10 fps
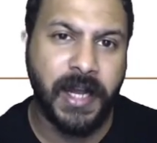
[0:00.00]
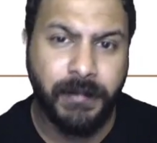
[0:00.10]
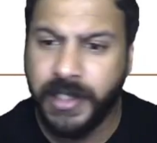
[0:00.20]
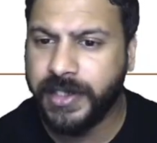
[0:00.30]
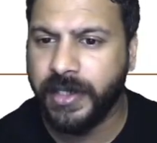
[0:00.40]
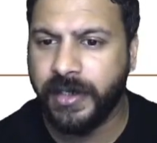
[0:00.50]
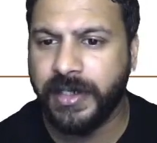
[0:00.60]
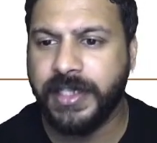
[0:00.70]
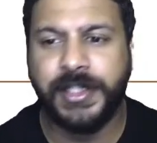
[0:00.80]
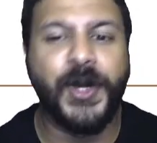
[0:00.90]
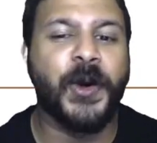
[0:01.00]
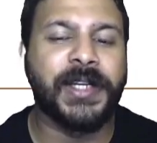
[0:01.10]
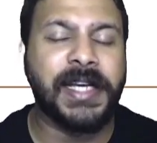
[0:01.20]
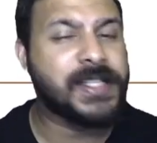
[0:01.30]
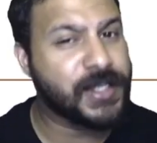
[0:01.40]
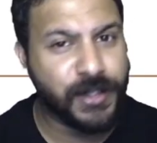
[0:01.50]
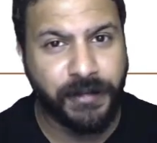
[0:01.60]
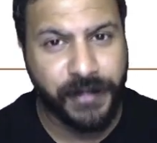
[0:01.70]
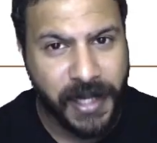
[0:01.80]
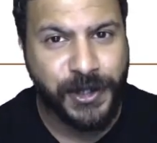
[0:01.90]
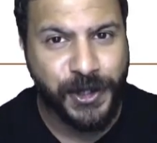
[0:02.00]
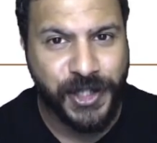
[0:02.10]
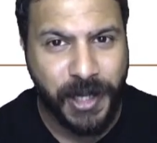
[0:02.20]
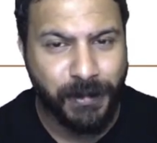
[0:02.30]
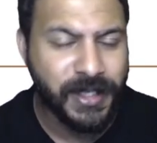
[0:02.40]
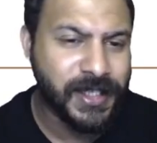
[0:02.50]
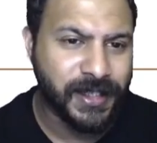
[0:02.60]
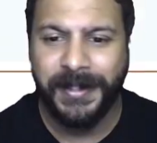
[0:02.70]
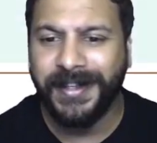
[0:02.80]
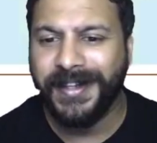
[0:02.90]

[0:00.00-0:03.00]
administered is the organizational financial stability.